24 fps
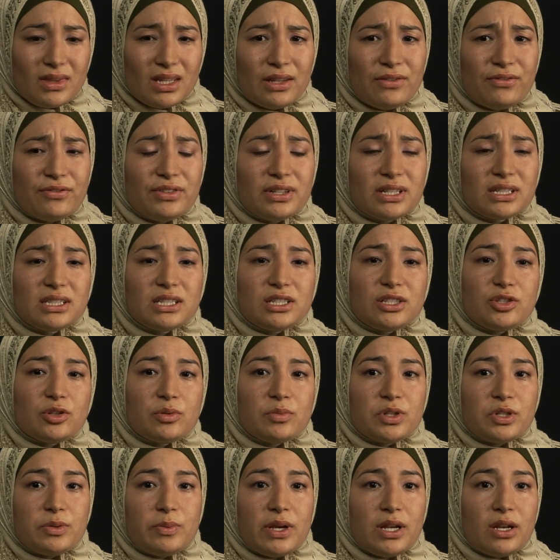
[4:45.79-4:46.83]
inflicted so
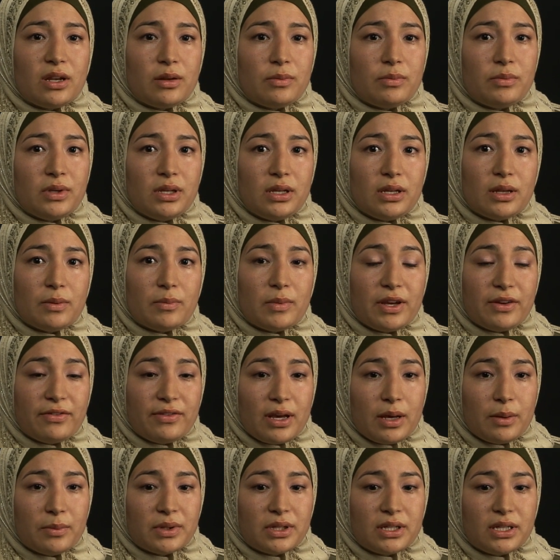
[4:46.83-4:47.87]
much pain on me and my
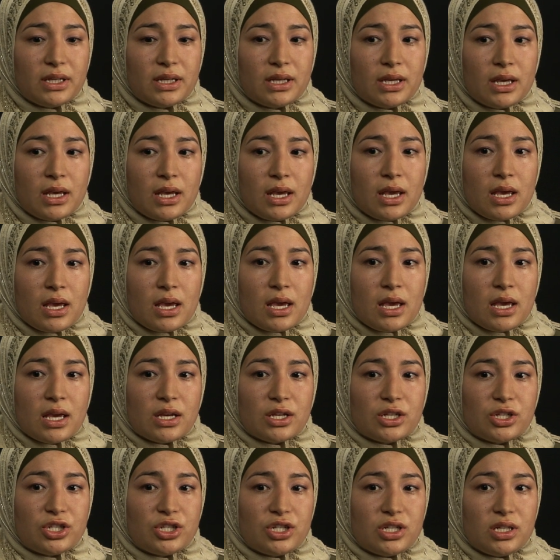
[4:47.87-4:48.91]
family.
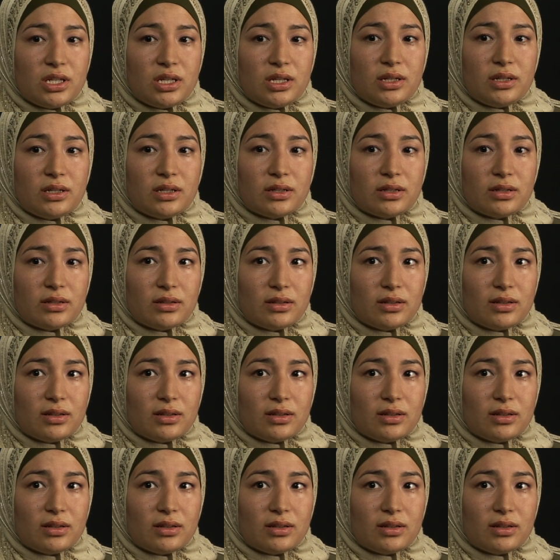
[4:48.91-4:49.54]
She,